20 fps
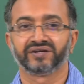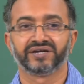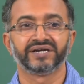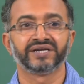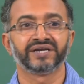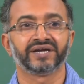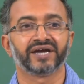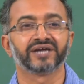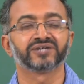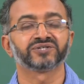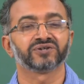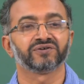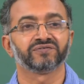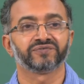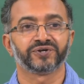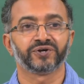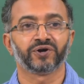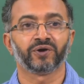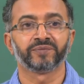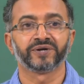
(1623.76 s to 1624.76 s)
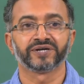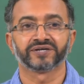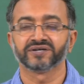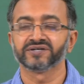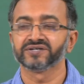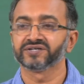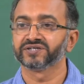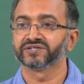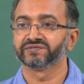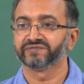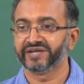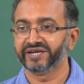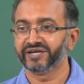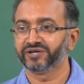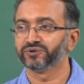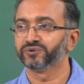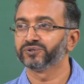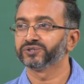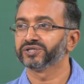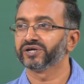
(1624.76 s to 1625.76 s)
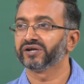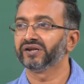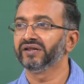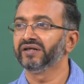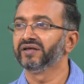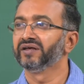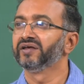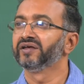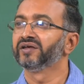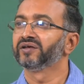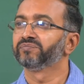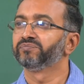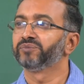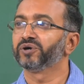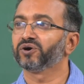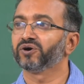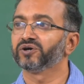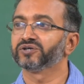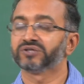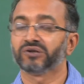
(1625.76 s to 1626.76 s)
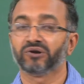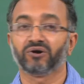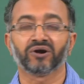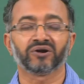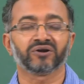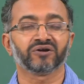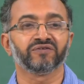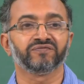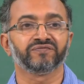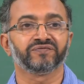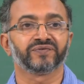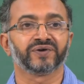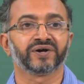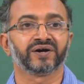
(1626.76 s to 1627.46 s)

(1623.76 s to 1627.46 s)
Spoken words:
in case of rheometers is very crucial, because lot of